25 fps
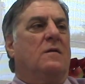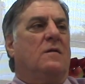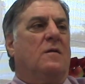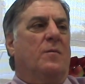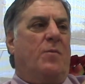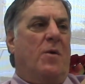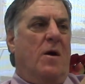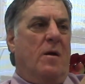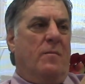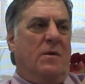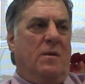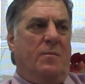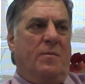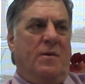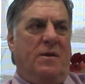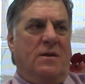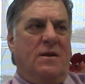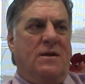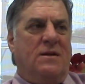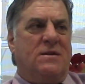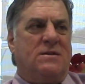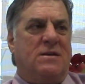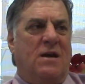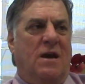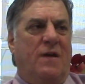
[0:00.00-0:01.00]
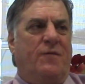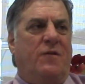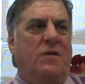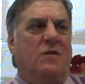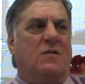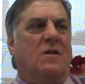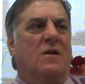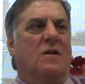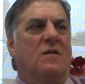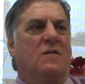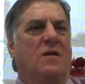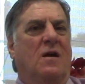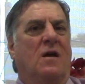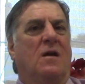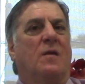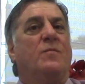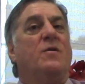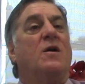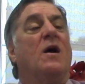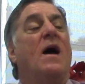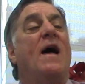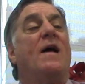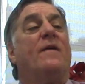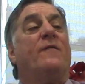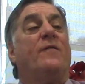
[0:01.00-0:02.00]
Department of Building and Safety is going to tell
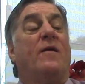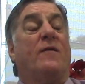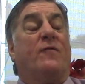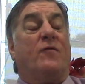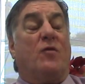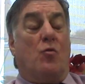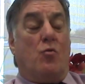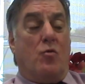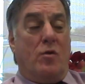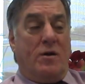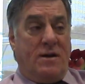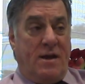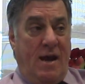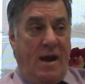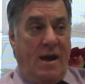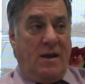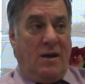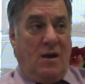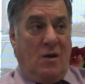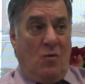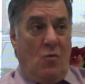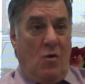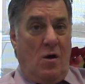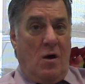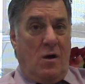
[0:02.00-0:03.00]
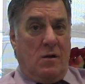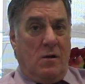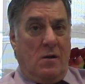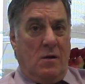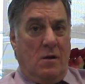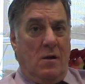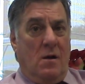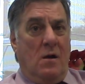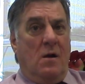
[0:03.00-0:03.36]
them you have to have a retaining wall.